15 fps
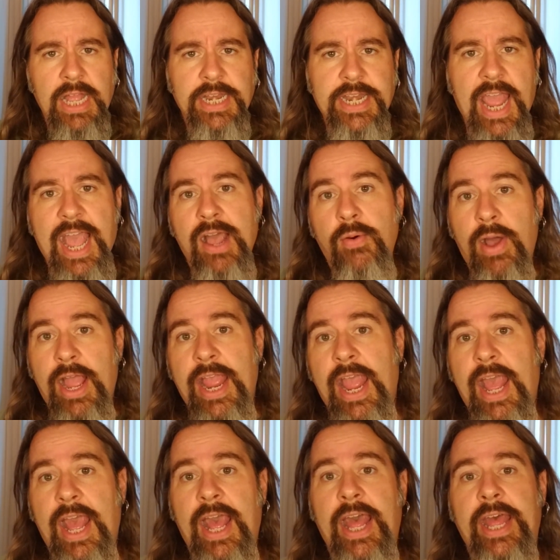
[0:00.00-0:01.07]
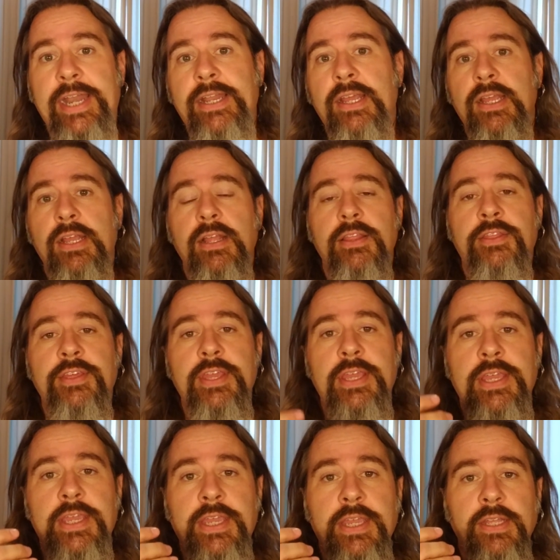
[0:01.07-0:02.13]
now I had
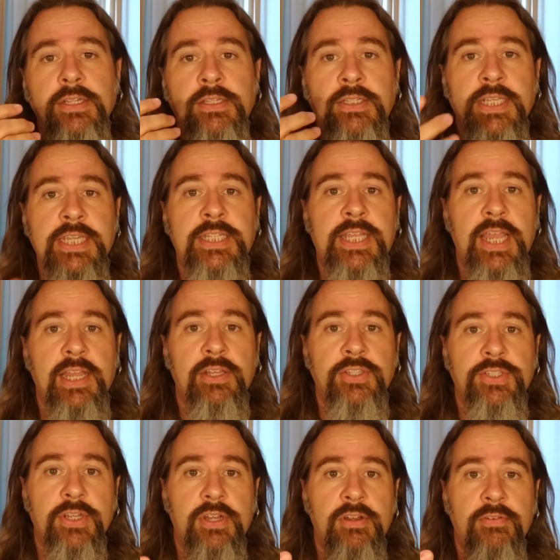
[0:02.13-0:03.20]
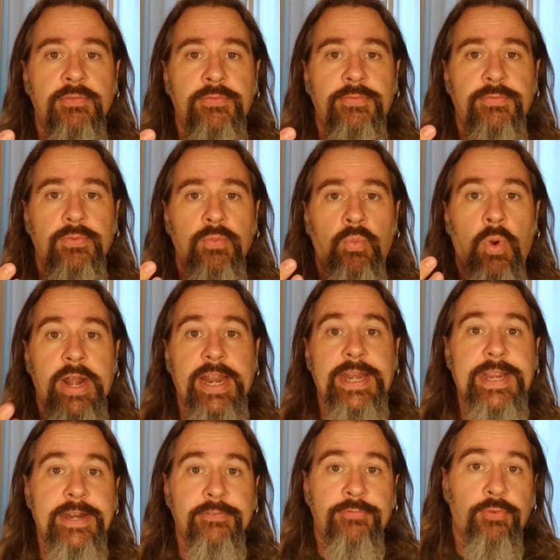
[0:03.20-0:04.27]
the details of what I
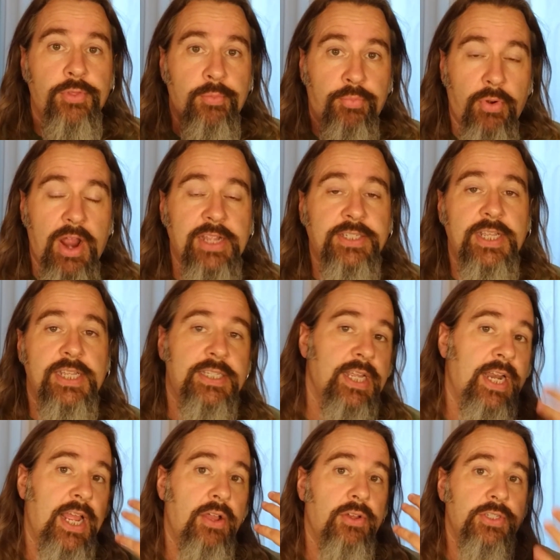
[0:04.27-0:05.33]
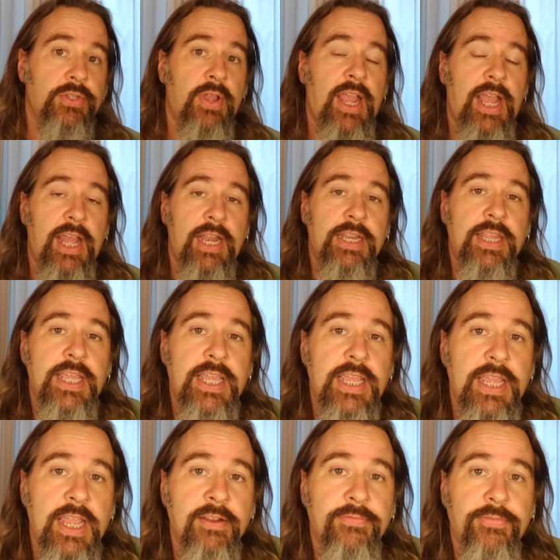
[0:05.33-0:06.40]
needed for the process, and I also had
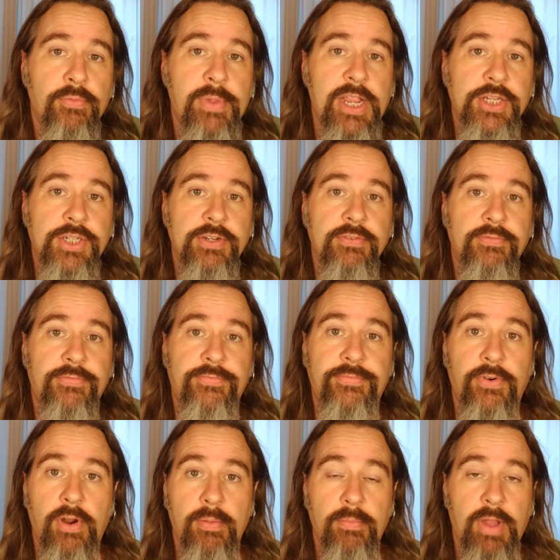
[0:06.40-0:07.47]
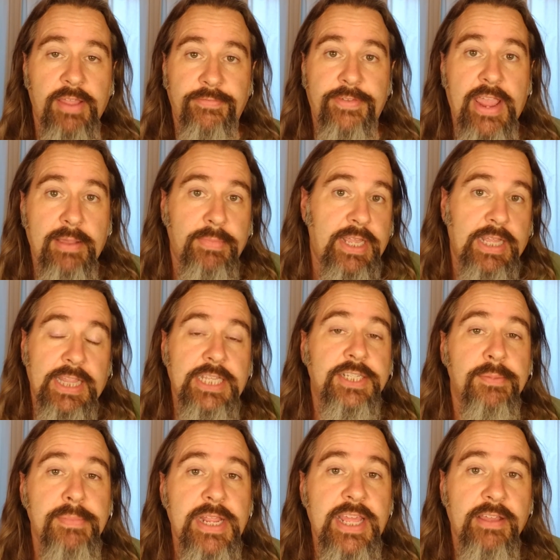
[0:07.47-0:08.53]
the information from my family, at least
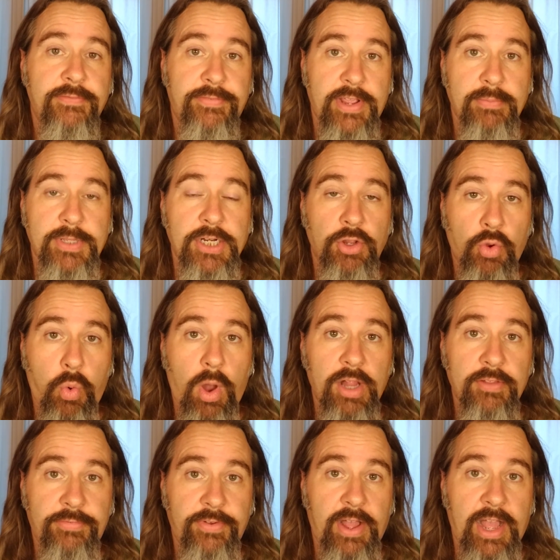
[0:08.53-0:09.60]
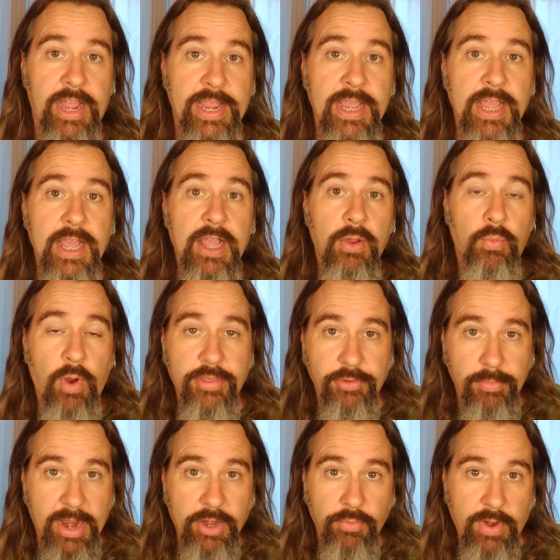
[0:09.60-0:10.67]
immediate family, to qualify whether
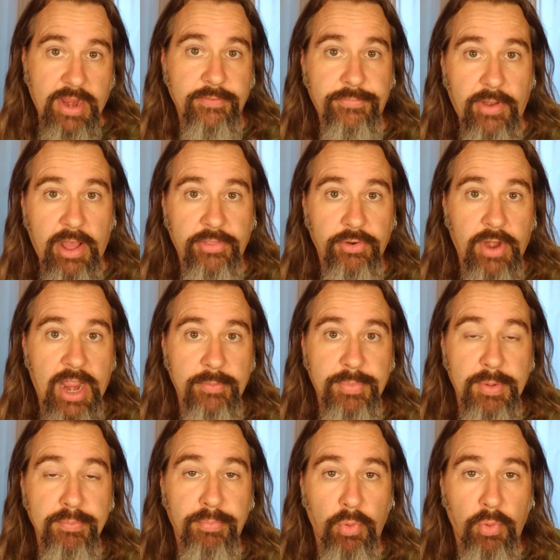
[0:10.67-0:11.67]
my grandfather had been